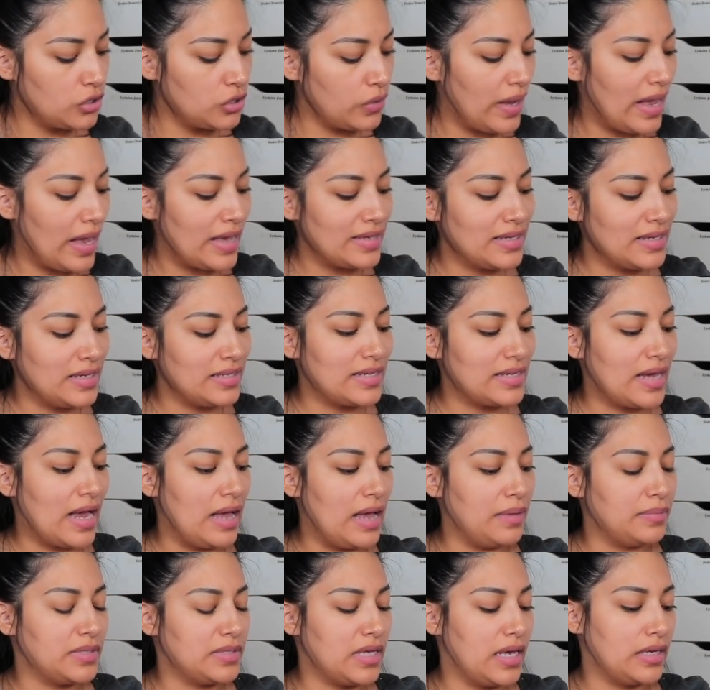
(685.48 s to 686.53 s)
So it has like
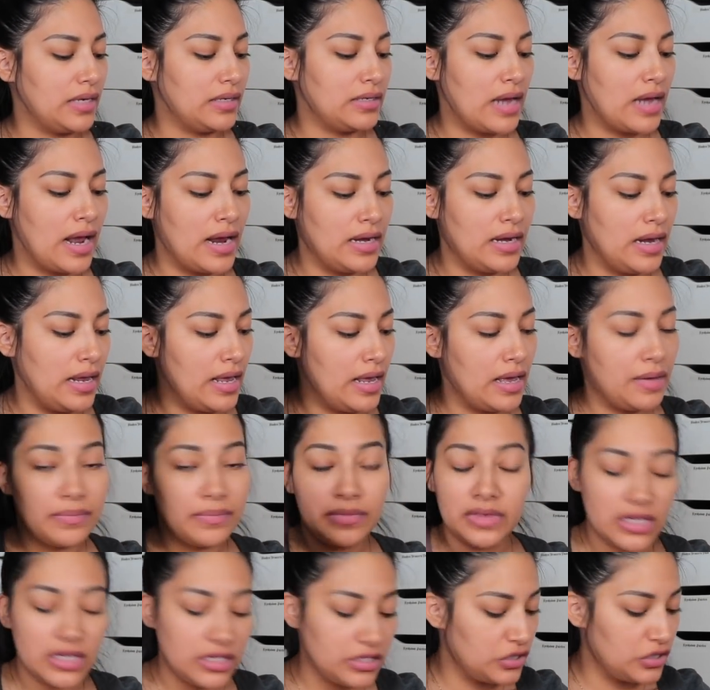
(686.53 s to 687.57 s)
times like 9 a.m.
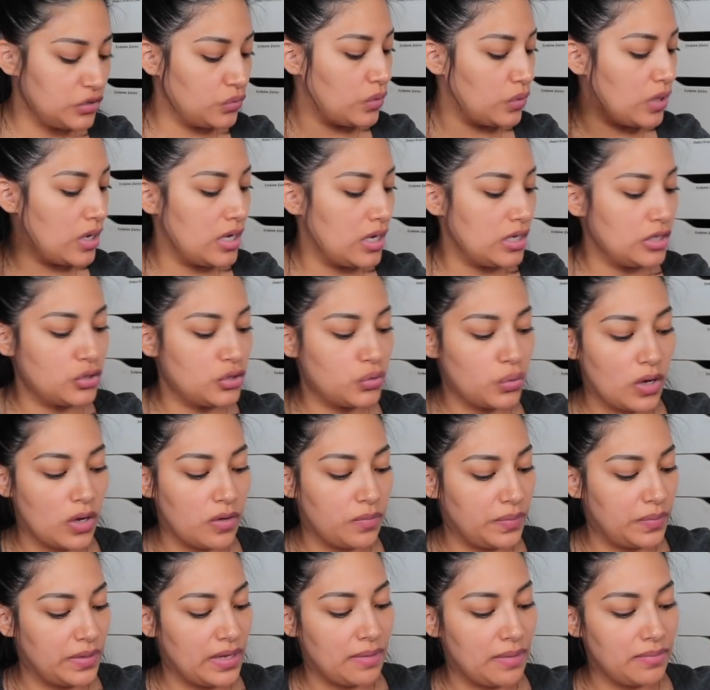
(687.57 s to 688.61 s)
this one,
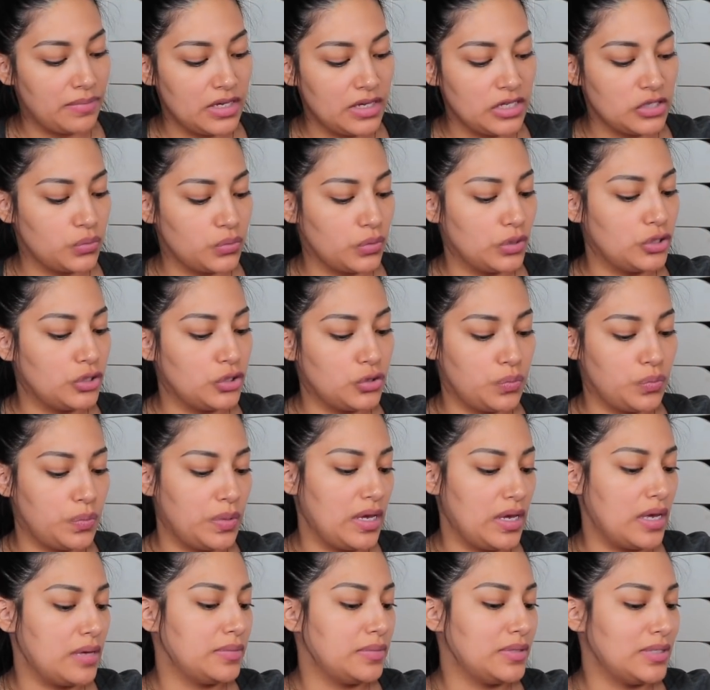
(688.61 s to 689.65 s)
12 p.m. this one, 2
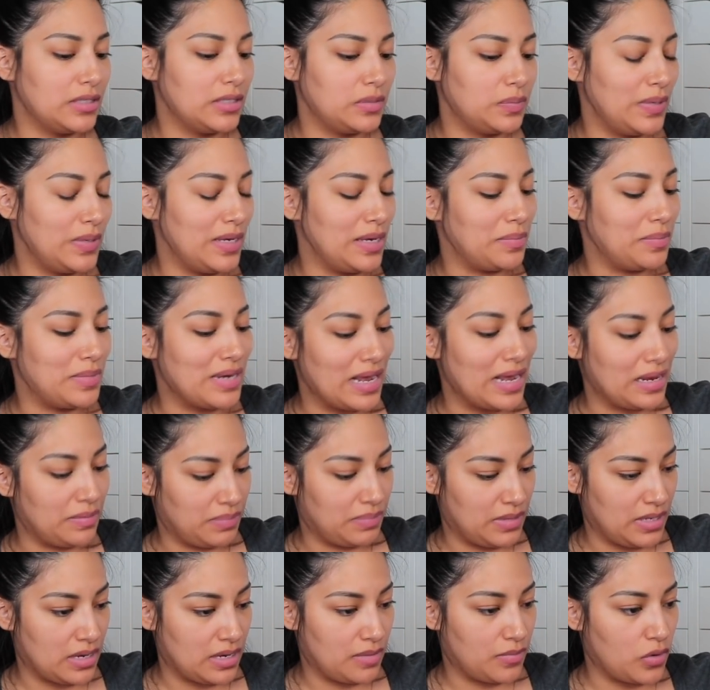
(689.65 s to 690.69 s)
p.m., 6 p.m., 9
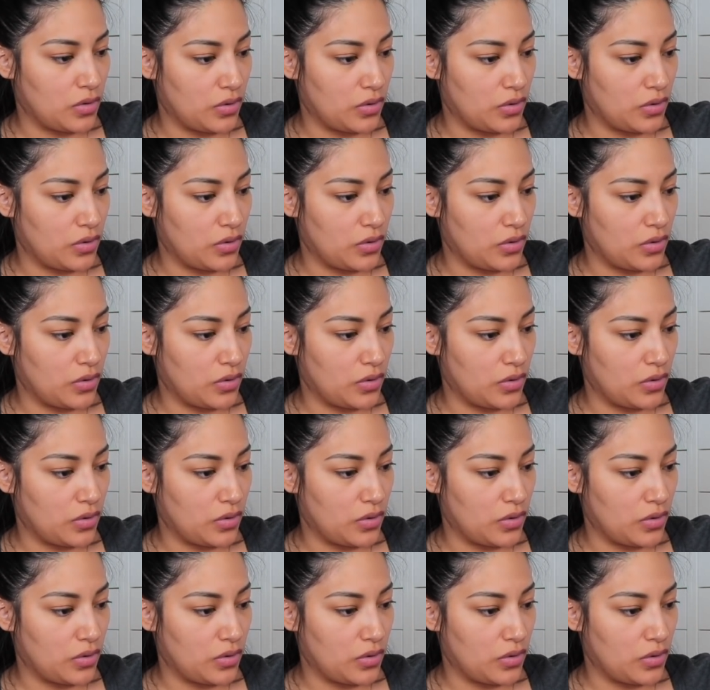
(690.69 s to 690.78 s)
p.m.